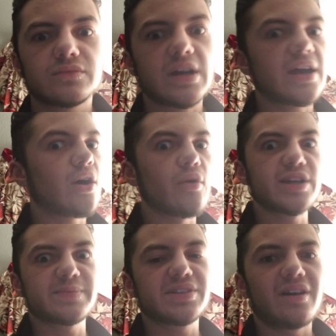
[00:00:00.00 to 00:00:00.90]
I'd
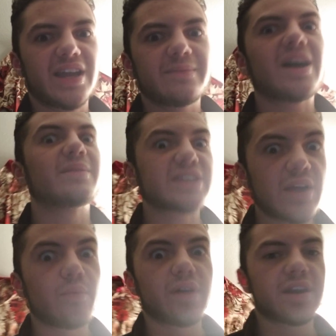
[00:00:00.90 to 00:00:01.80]
always been talking about how much
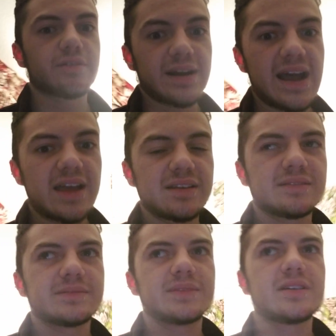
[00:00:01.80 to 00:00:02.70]
I wanted a rat
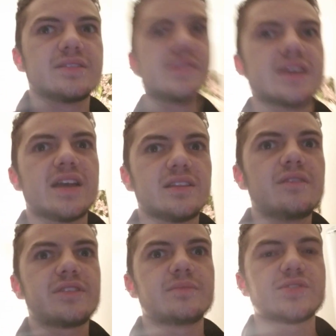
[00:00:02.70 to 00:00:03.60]
because I
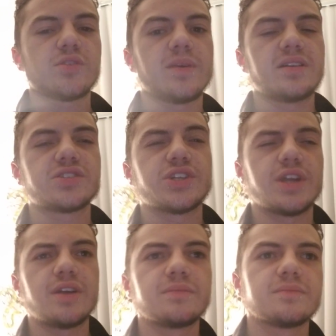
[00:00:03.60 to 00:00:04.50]
love them so much,
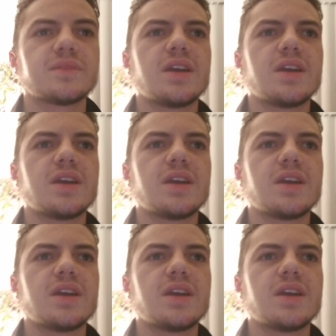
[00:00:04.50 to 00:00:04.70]
So